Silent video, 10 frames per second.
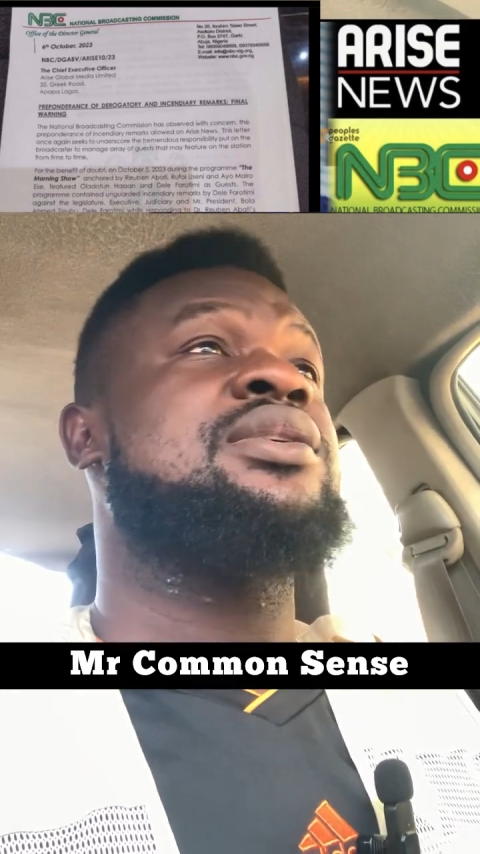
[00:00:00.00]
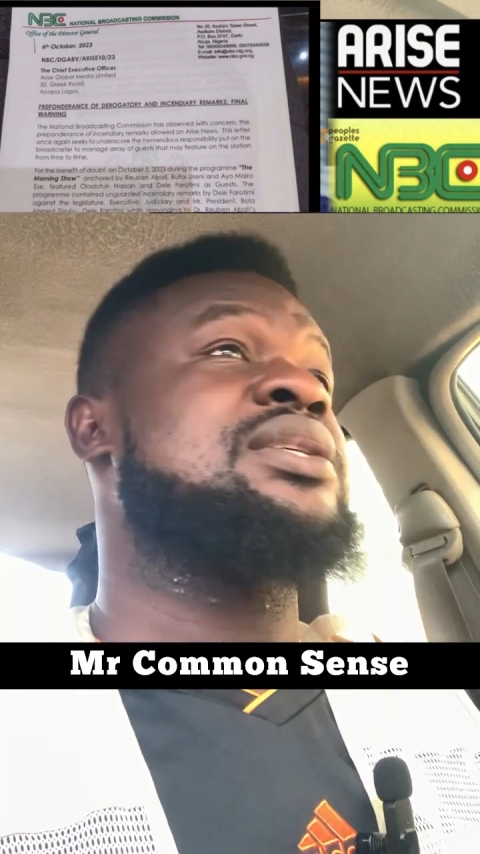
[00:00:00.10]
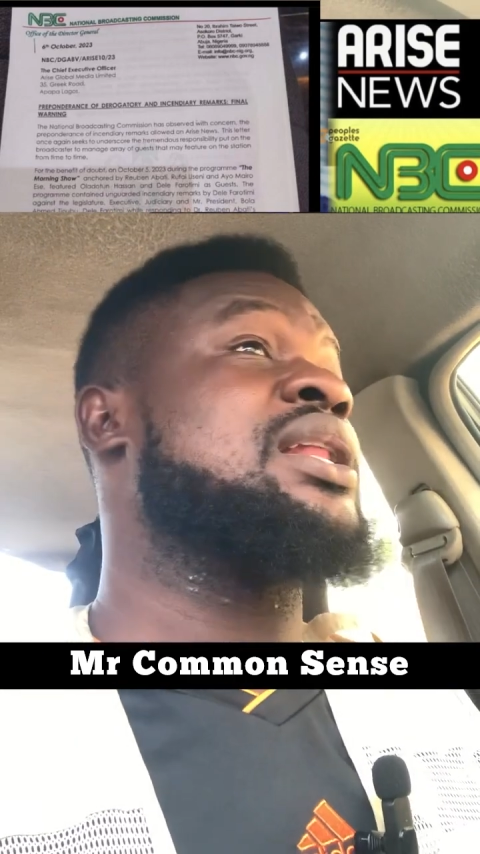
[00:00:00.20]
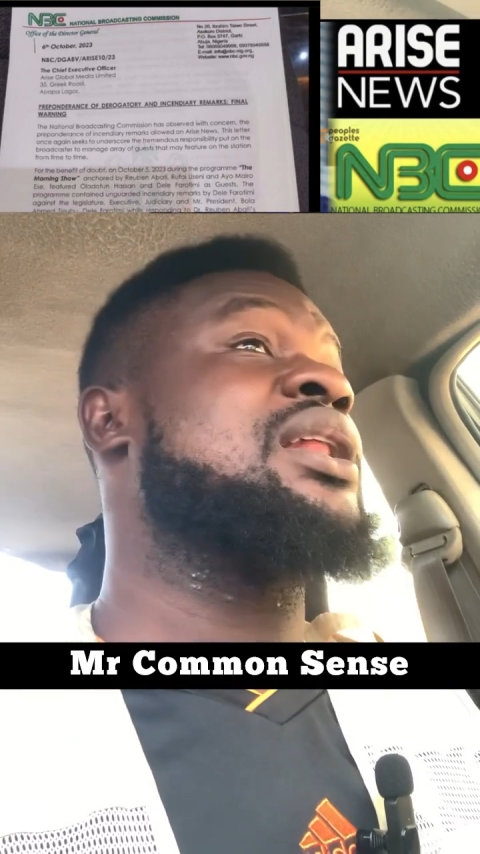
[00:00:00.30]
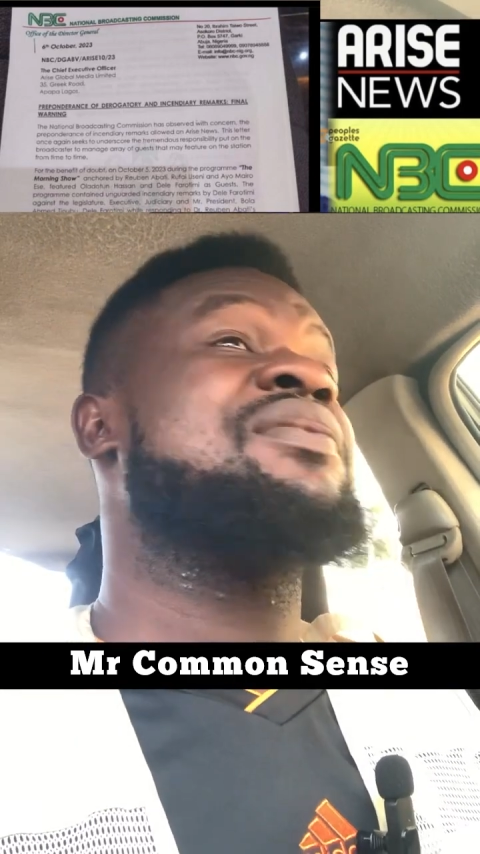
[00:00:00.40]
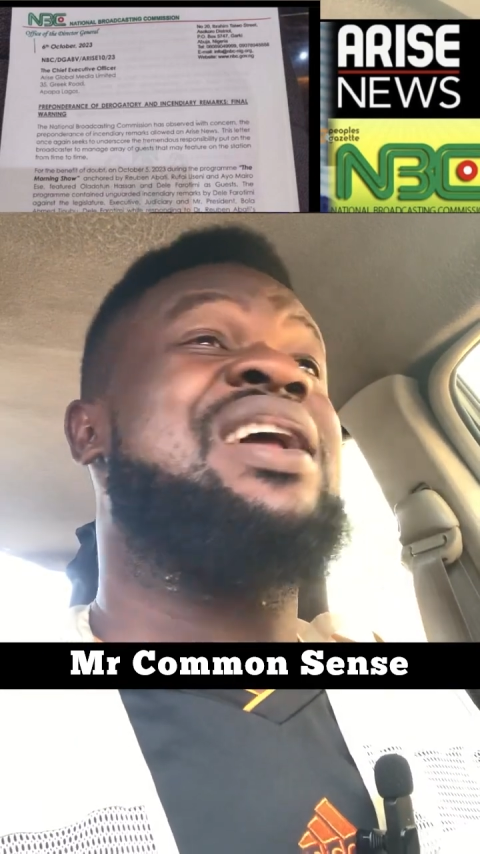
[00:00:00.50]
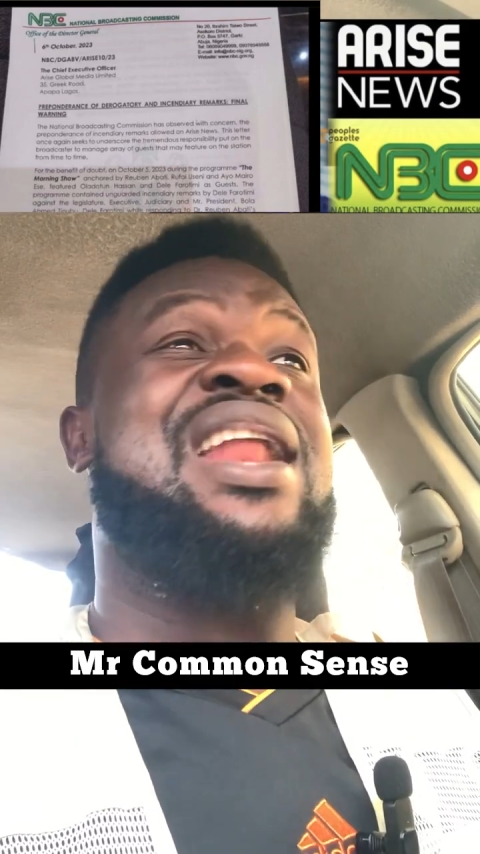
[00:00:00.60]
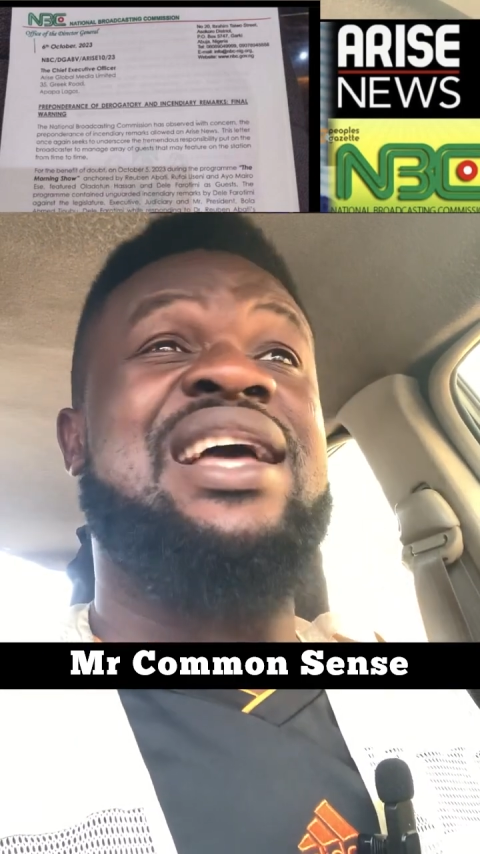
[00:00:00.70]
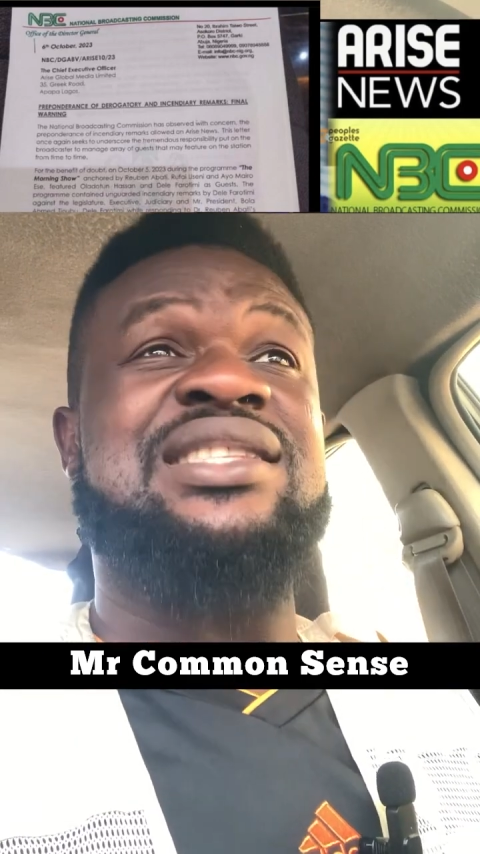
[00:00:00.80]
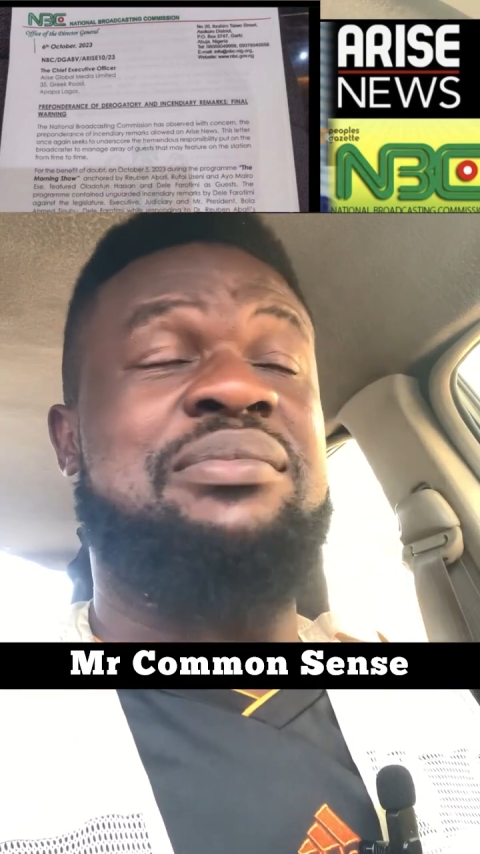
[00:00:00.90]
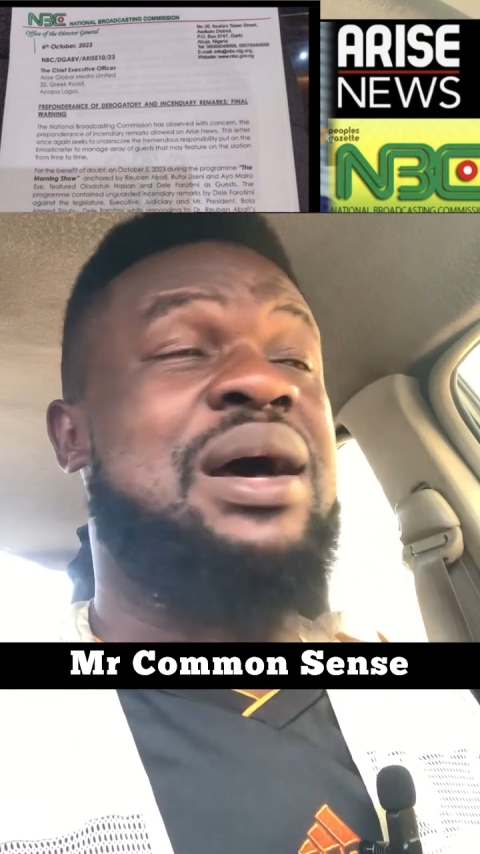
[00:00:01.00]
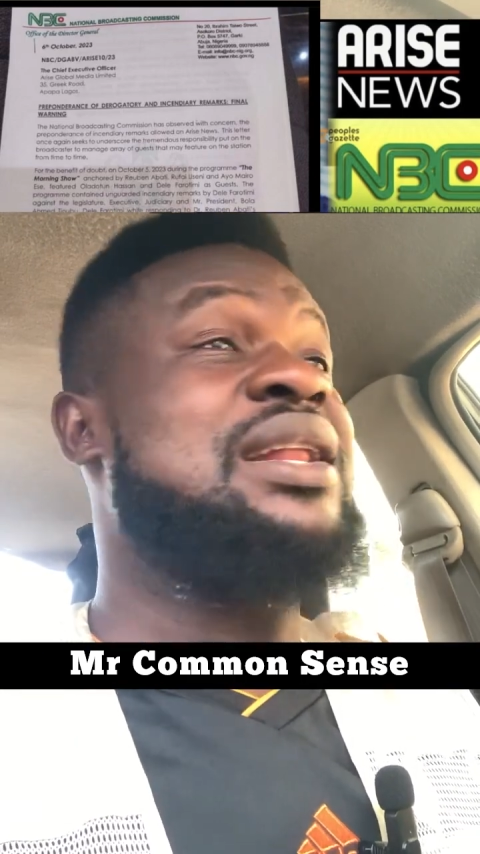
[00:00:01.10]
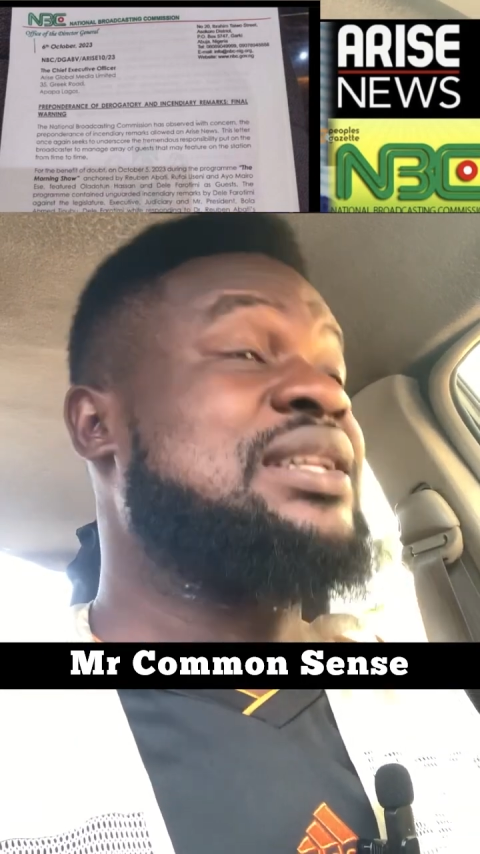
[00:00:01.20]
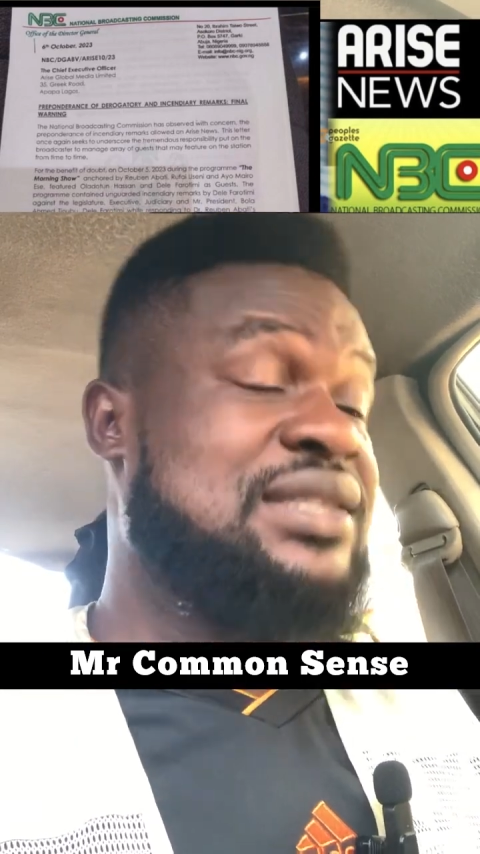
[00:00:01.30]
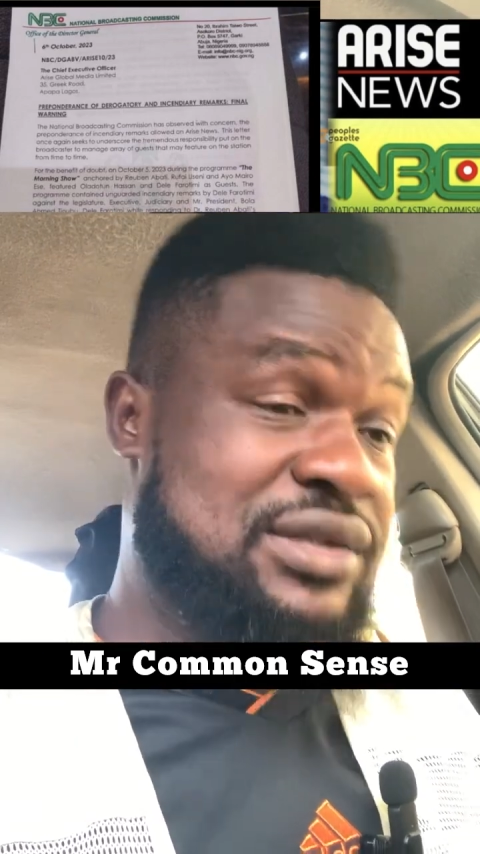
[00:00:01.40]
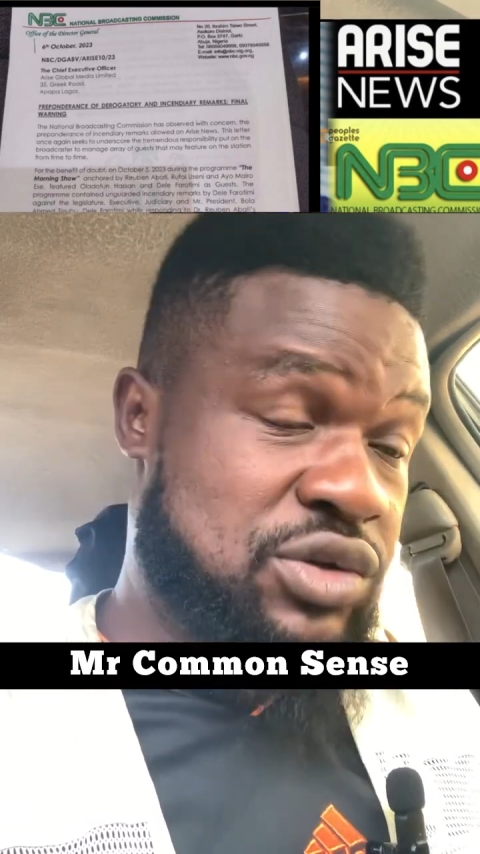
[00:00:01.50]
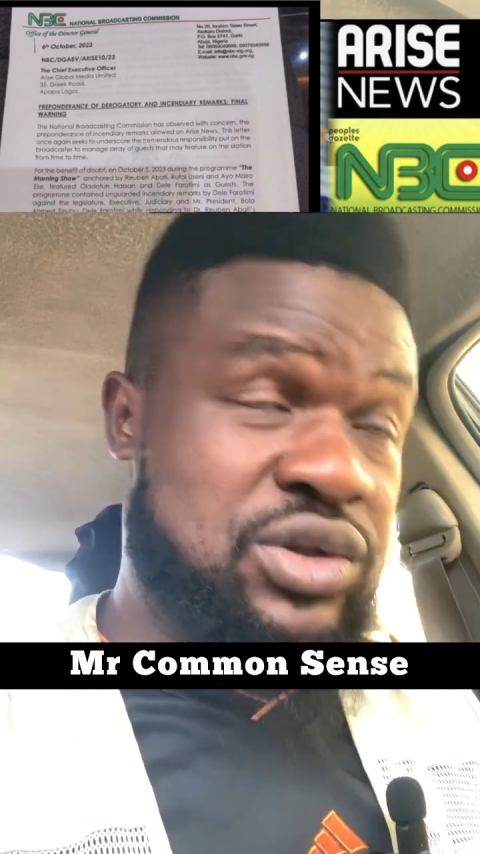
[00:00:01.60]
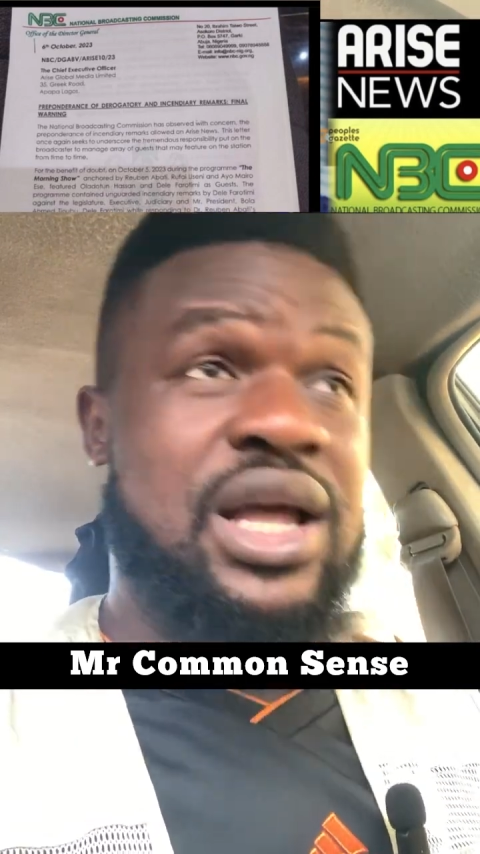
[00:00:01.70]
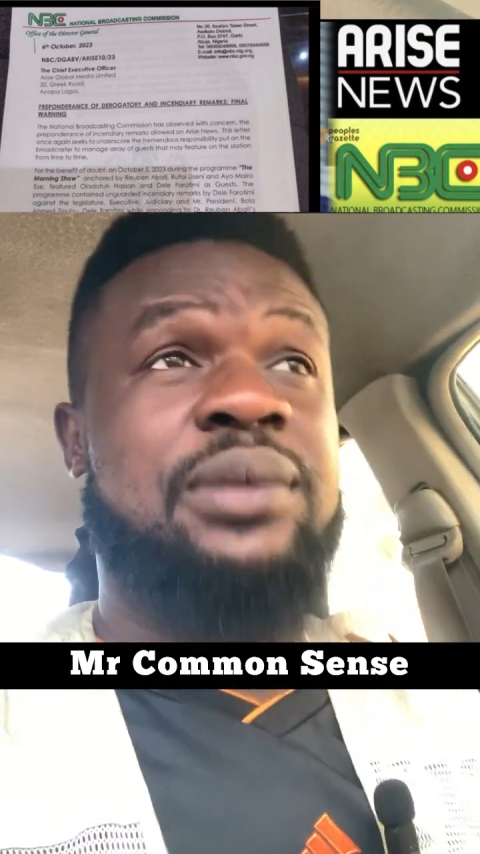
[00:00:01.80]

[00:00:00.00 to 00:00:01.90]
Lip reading: CNN never liked him, and until today,